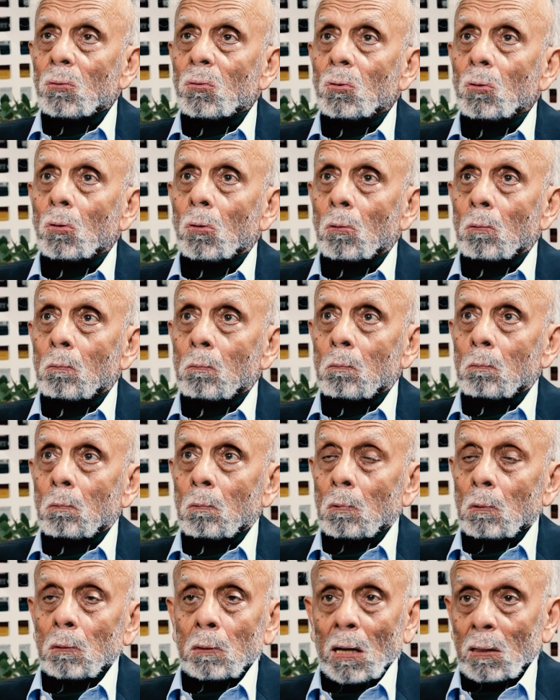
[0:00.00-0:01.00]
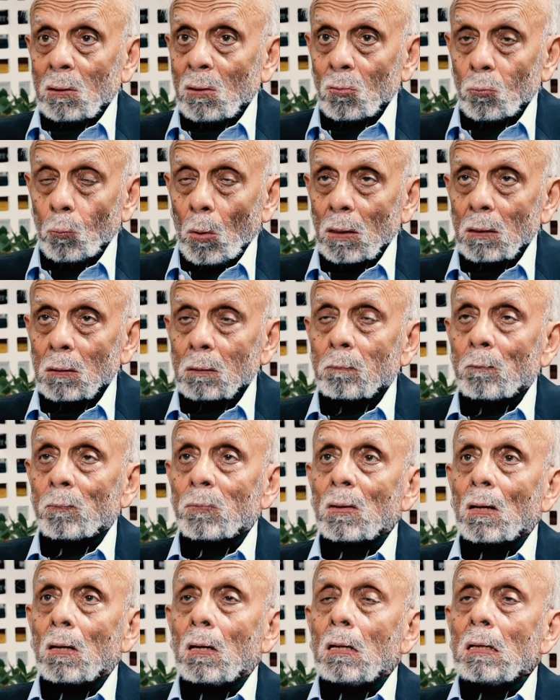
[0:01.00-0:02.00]
So that is one.
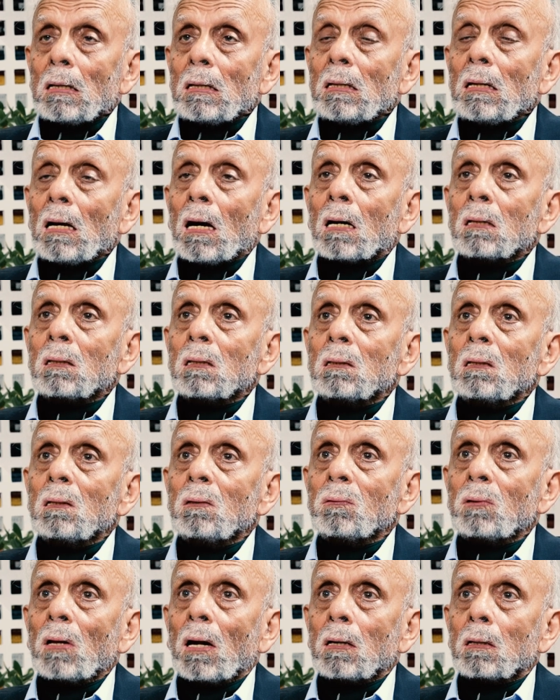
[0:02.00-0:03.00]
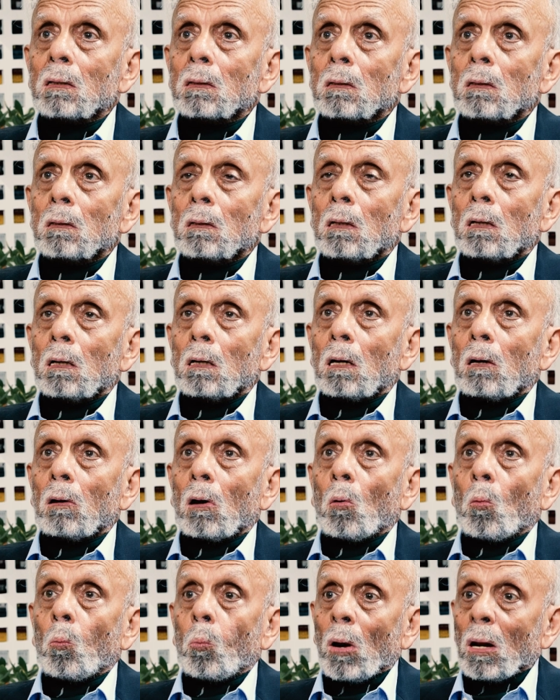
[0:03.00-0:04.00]
The other is that
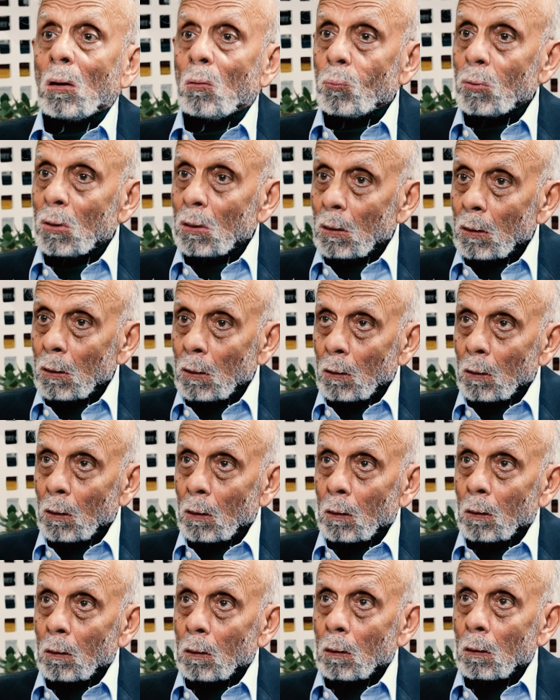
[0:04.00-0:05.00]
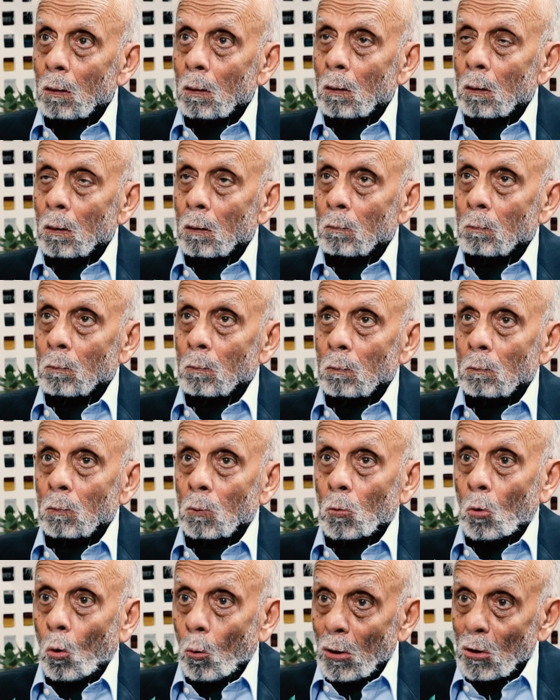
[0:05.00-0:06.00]
when we
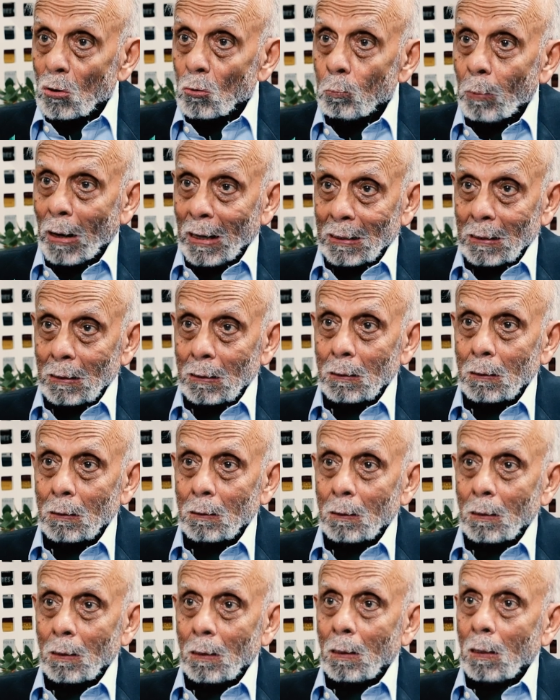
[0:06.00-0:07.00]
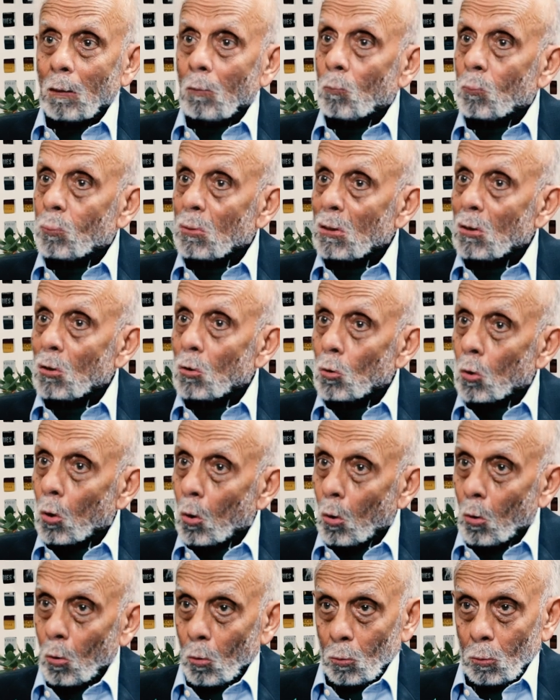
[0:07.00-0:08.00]
go into battle, we
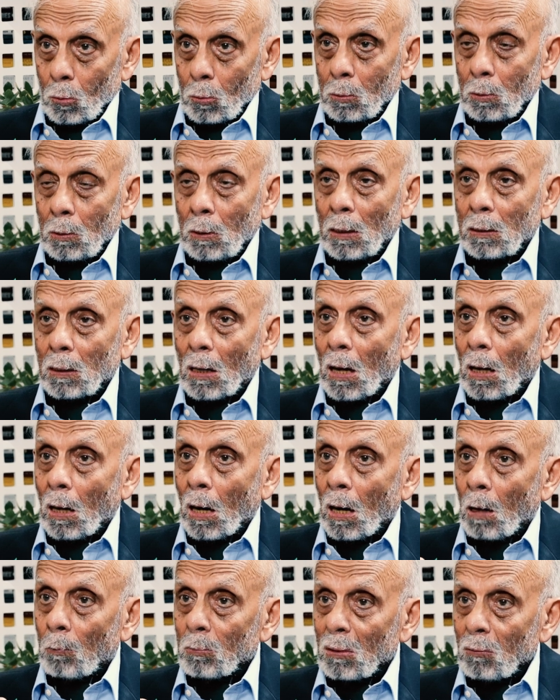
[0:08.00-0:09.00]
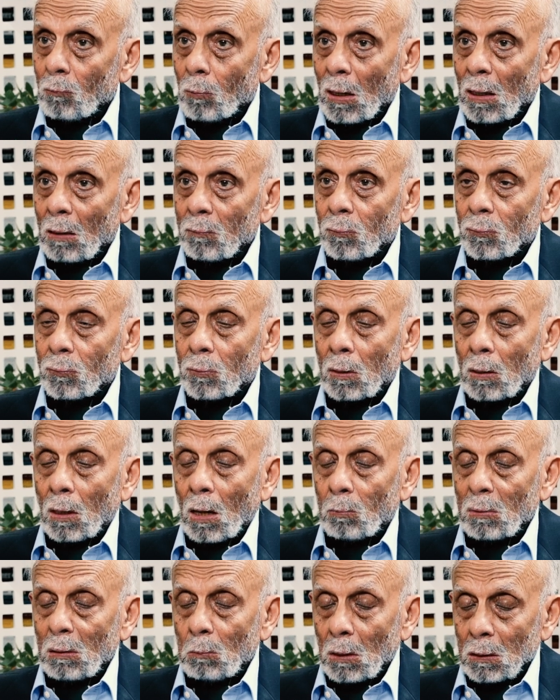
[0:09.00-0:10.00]
know that our army wives and
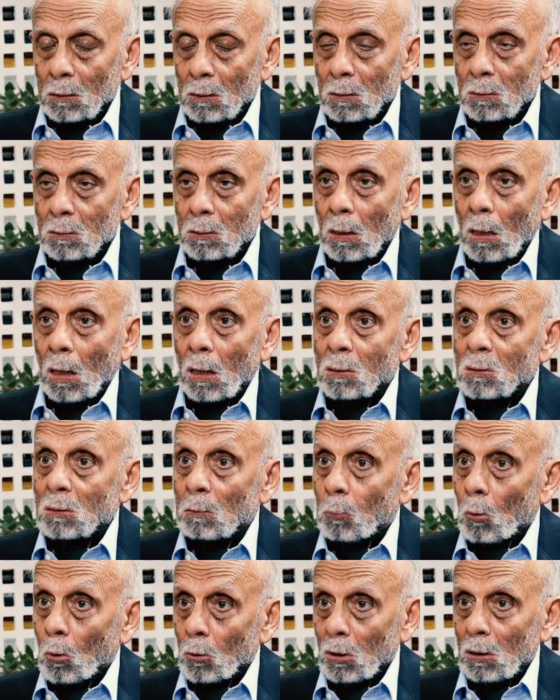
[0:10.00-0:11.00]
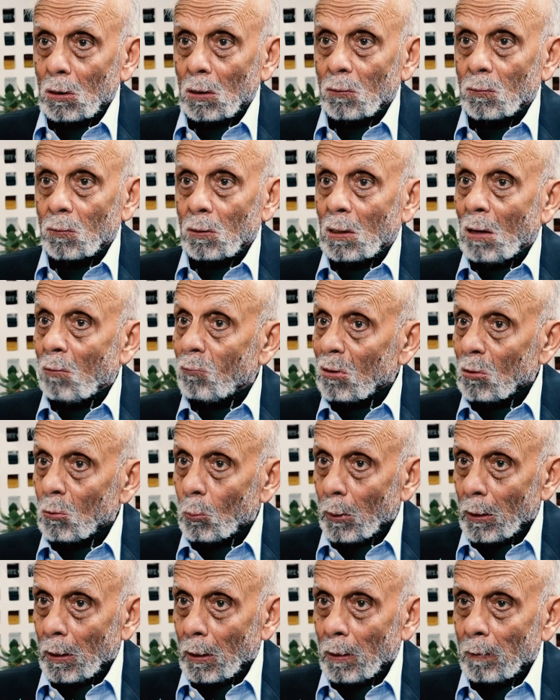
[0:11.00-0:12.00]
army mothers are supporting us in every
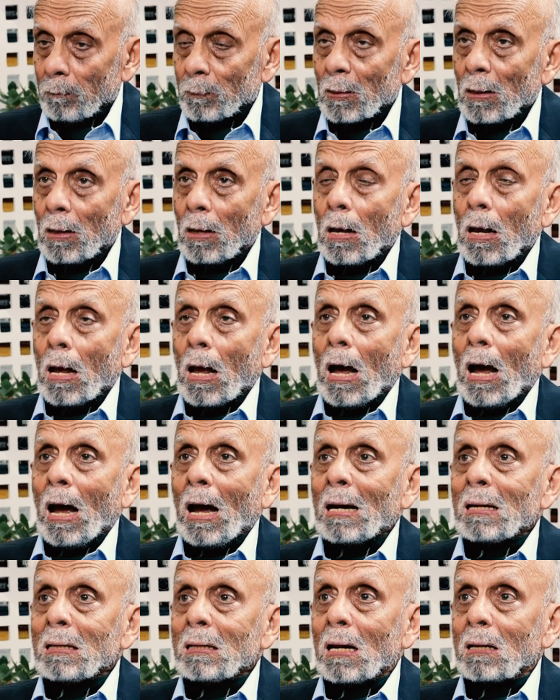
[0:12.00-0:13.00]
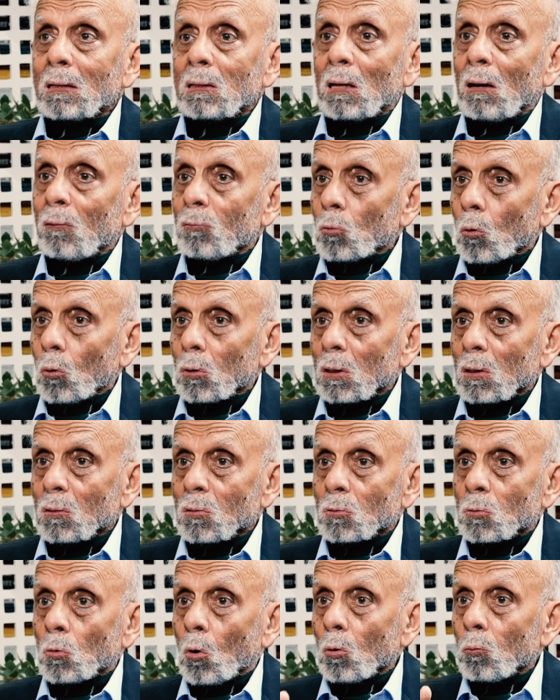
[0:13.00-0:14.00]
way, and that they have told
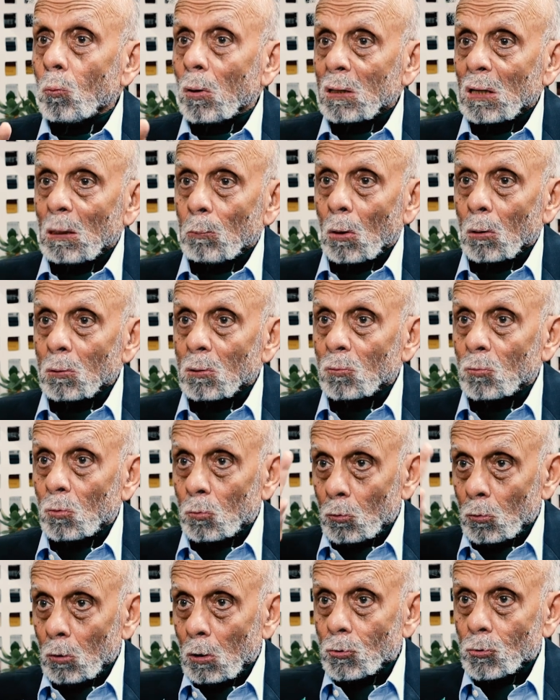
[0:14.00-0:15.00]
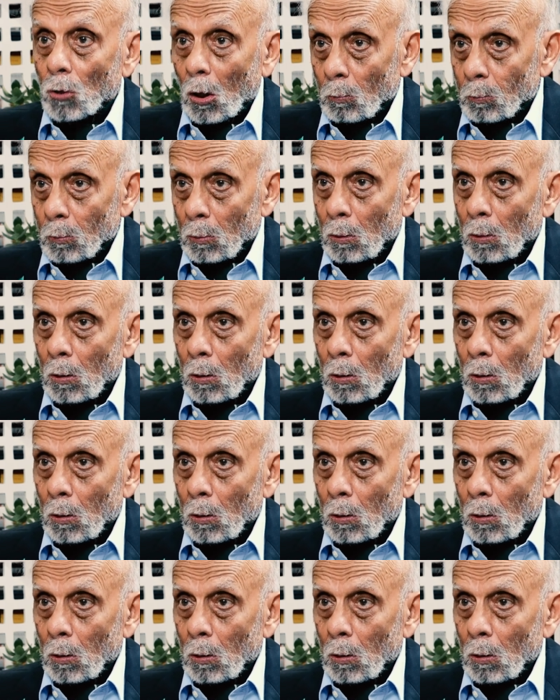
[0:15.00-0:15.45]
us, don't worry about us, you do your job.